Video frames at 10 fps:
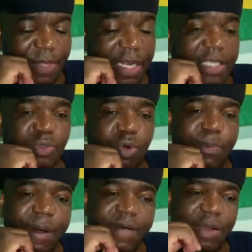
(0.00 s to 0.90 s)
Let's hope
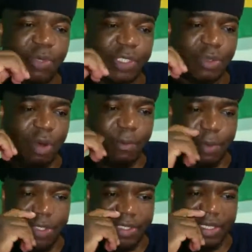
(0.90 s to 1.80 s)
havana kuisirwa
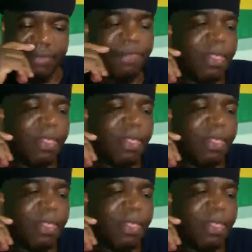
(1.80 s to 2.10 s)
poison.